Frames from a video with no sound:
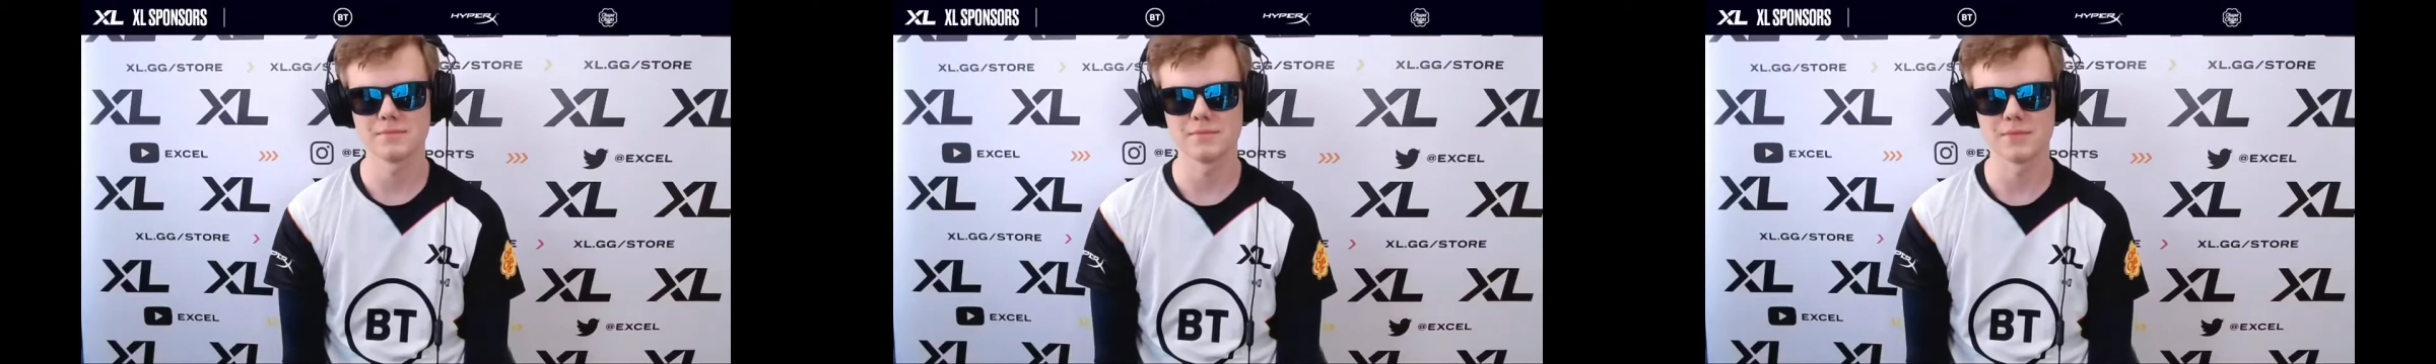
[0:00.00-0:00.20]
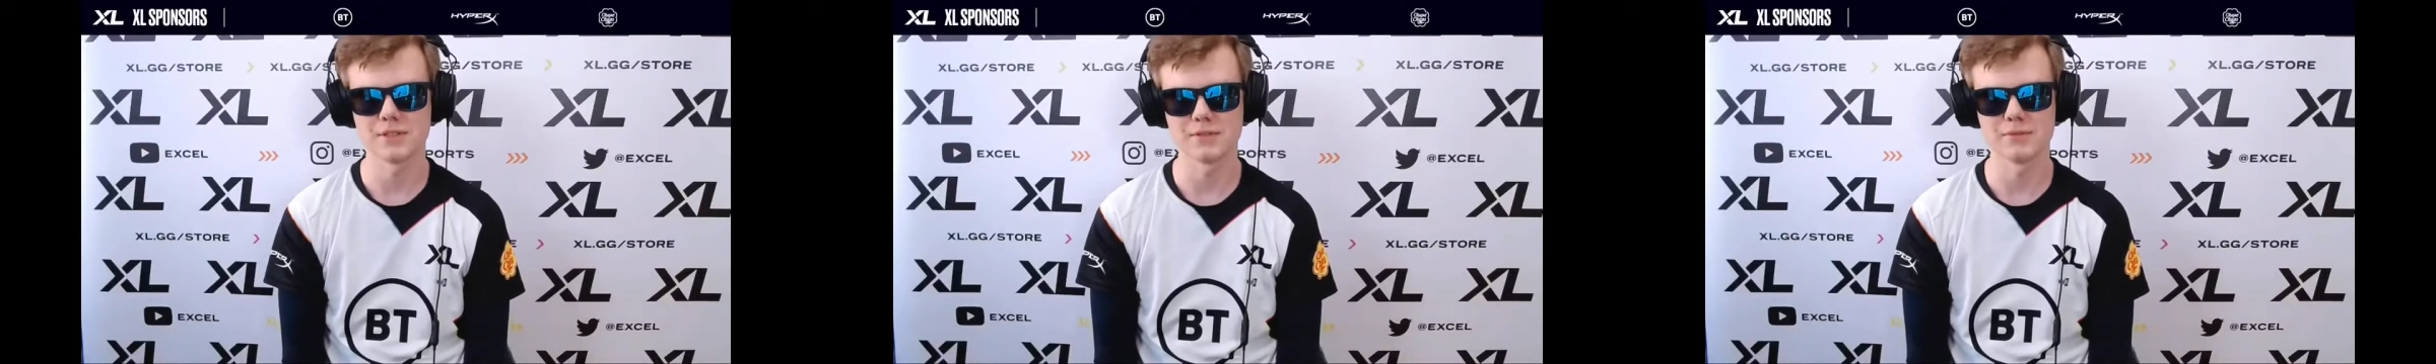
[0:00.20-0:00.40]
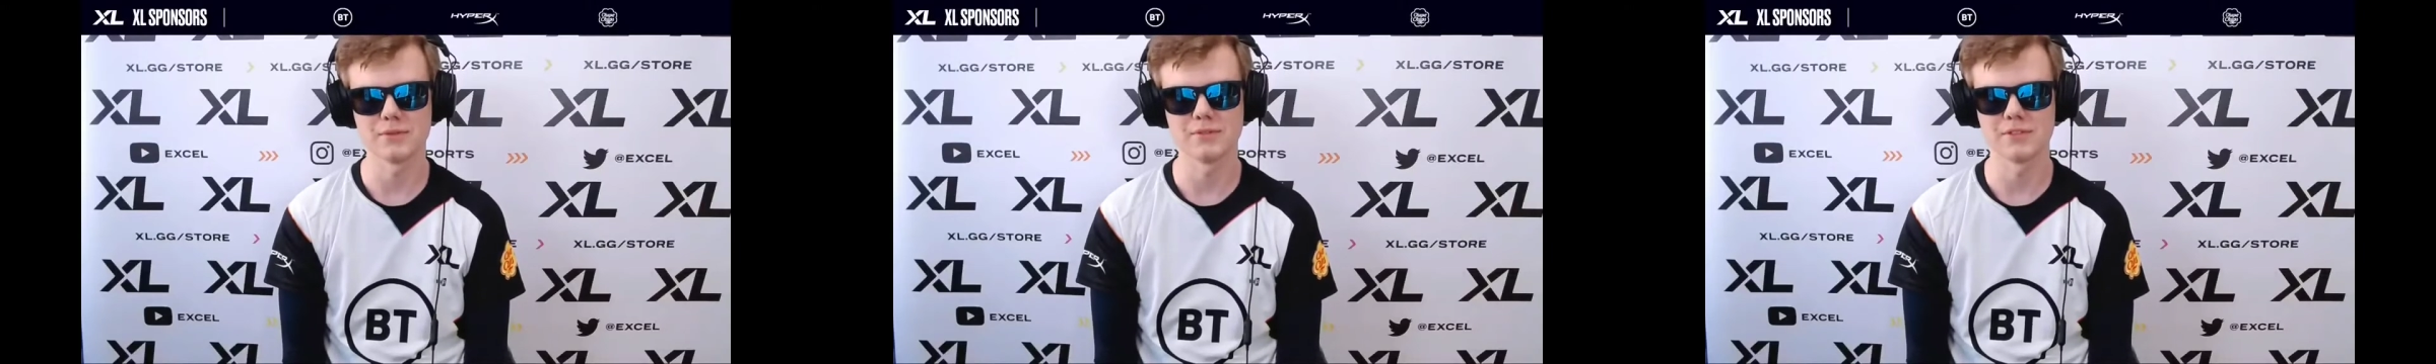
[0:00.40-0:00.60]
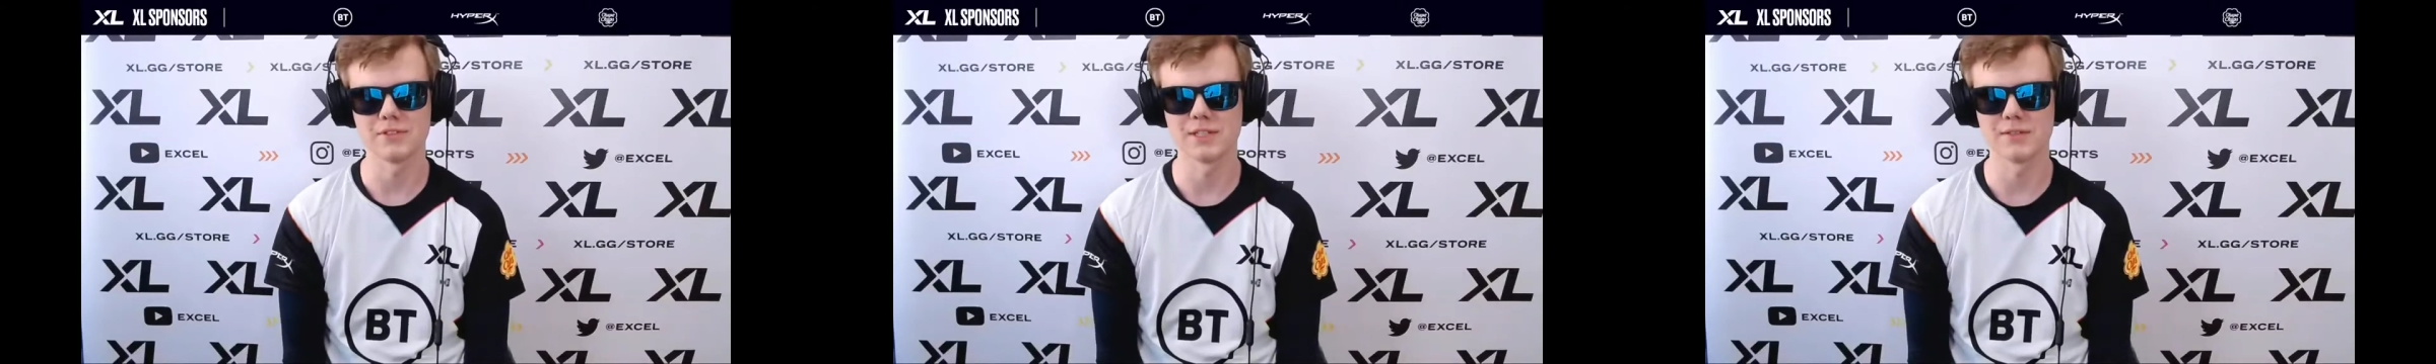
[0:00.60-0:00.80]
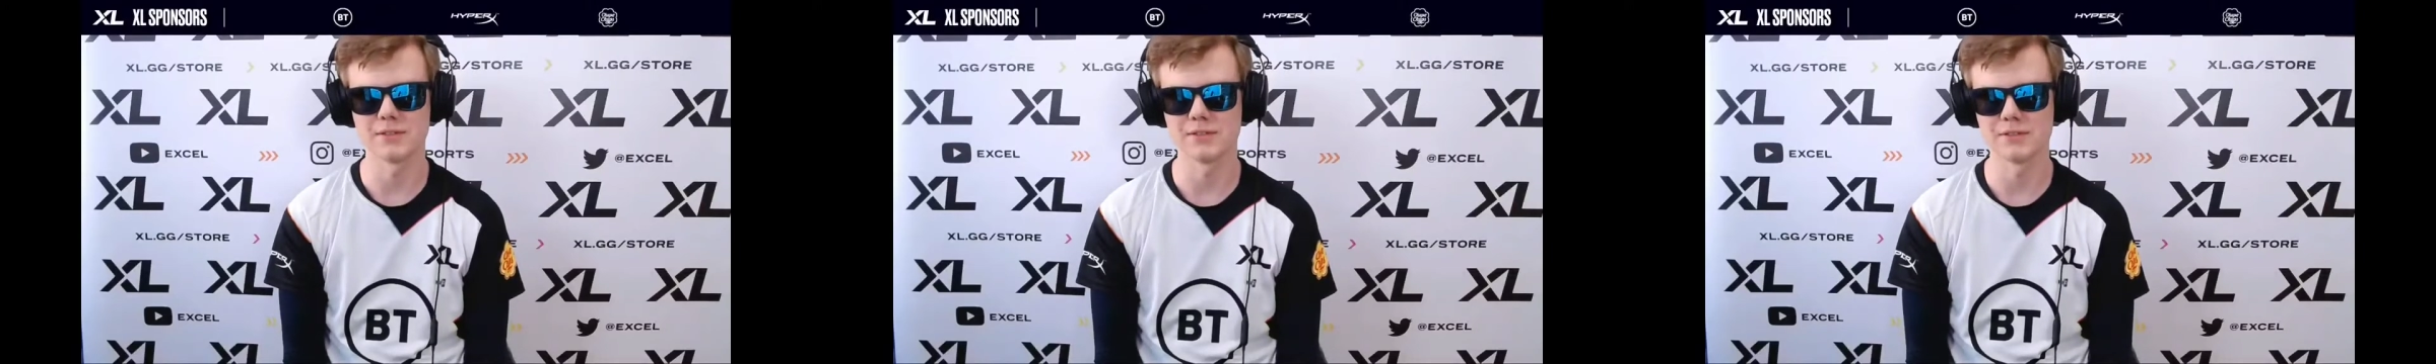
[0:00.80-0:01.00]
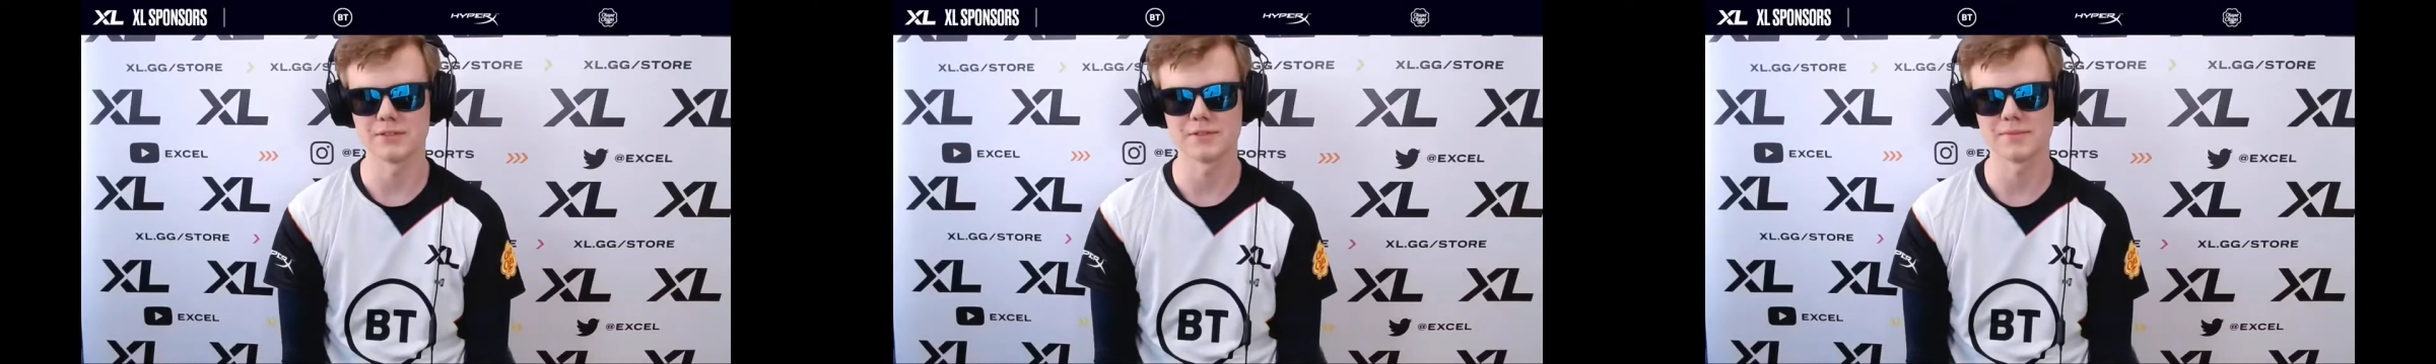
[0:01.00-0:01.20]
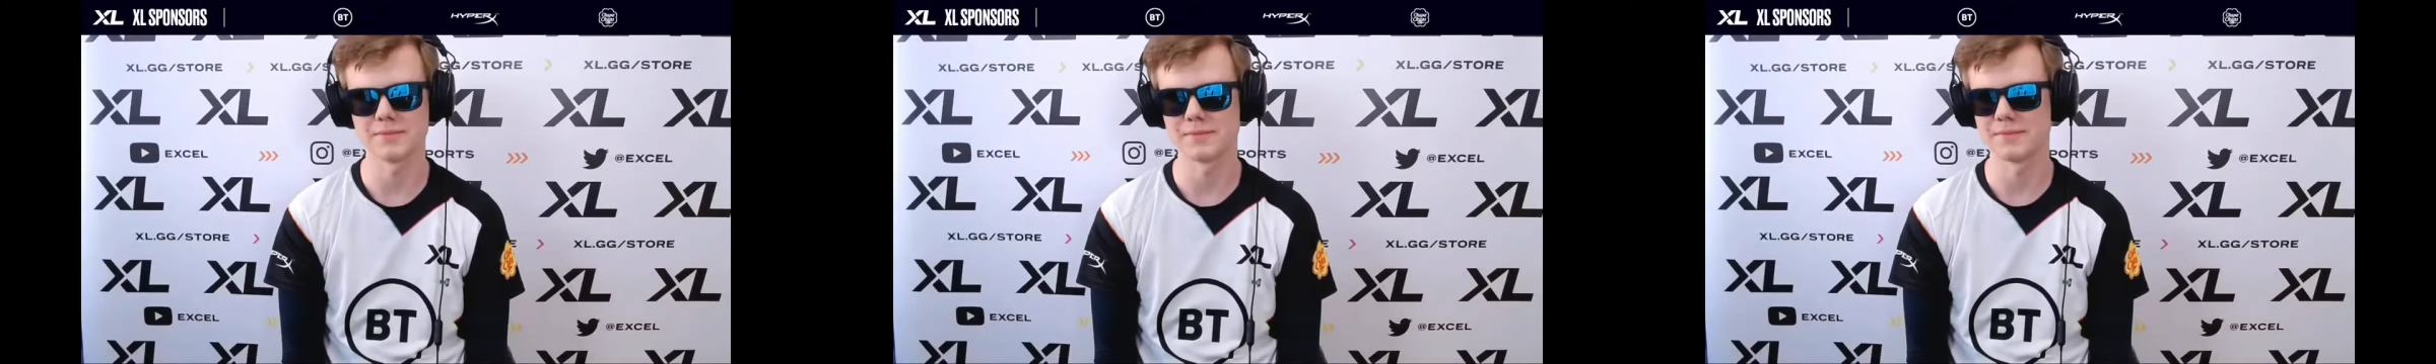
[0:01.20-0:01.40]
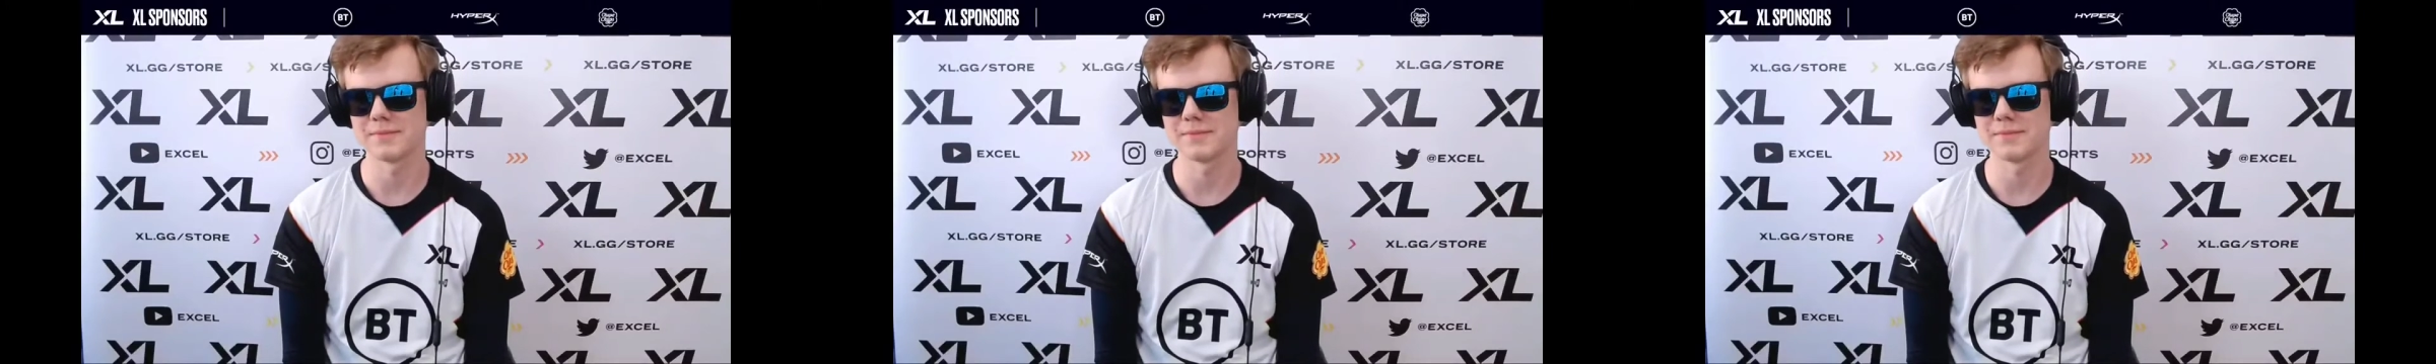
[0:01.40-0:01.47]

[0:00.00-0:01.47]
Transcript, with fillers: Yeah. But we will see how it goes